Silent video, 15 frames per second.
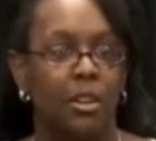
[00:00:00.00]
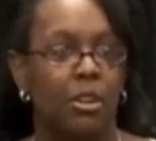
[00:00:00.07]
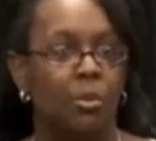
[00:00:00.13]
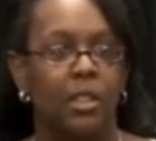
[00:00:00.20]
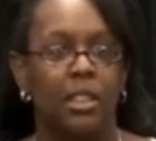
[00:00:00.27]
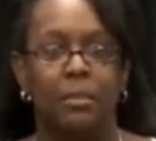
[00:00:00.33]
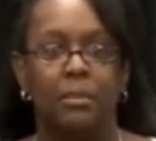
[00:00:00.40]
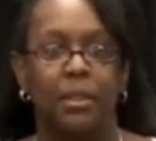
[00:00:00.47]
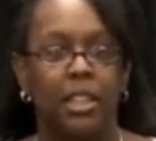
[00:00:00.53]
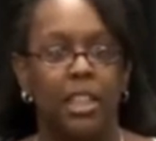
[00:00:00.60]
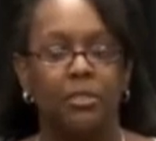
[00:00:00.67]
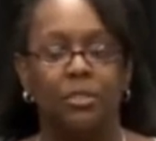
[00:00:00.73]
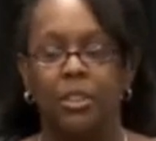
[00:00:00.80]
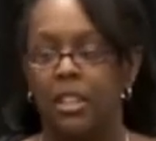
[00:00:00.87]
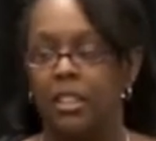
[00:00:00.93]
I don't know what they
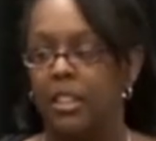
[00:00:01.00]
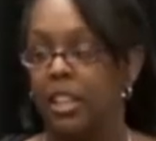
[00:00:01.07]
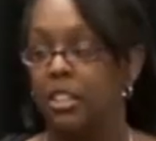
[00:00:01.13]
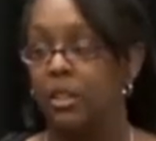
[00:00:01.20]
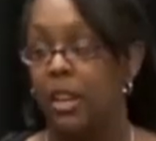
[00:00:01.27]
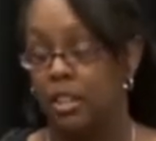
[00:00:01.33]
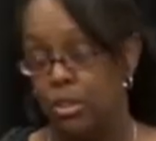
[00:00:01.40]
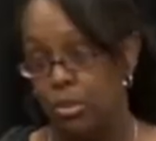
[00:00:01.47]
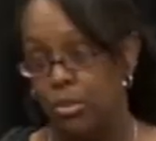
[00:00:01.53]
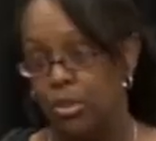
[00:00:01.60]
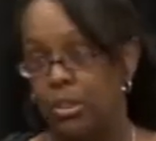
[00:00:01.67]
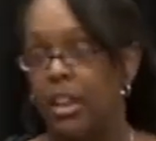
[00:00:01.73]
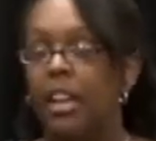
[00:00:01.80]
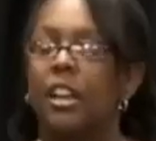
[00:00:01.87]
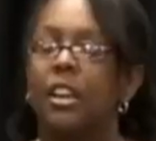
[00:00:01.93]
believe or anything. So I
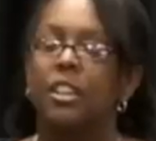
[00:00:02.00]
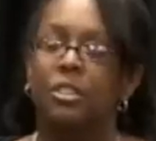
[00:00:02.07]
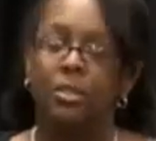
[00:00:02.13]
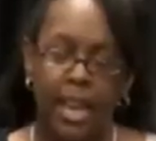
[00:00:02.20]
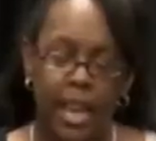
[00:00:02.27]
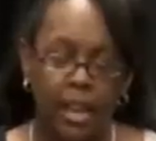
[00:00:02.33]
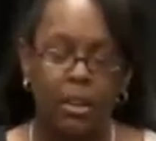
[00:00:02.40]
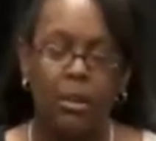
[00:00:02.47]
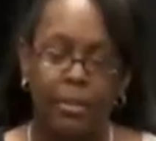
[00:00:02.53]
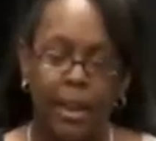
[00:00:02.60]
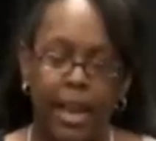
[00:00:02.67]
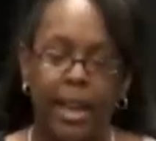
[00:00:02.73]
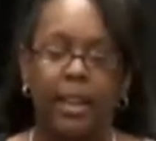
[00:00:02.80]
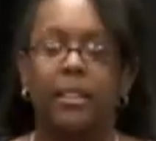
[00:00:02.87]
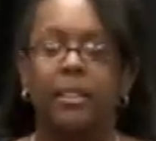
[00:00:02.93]
told her, you can't go
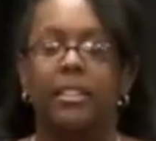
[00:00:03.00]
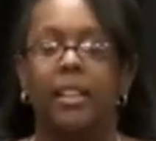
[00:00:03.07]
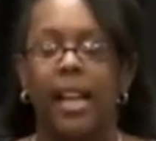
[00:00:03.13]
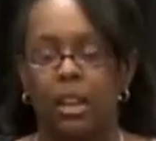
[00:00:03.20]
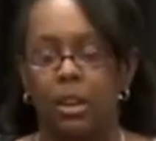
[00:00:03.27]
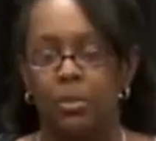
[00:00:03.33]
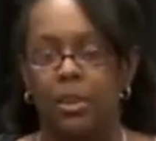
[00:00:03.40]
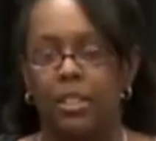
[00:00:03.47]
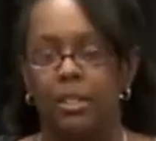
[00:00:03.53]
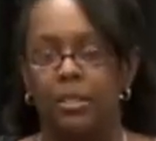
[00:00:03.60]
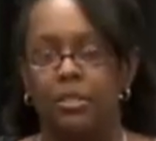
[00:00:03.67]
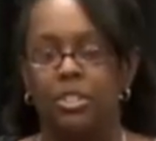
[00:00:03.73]
back until I go with you.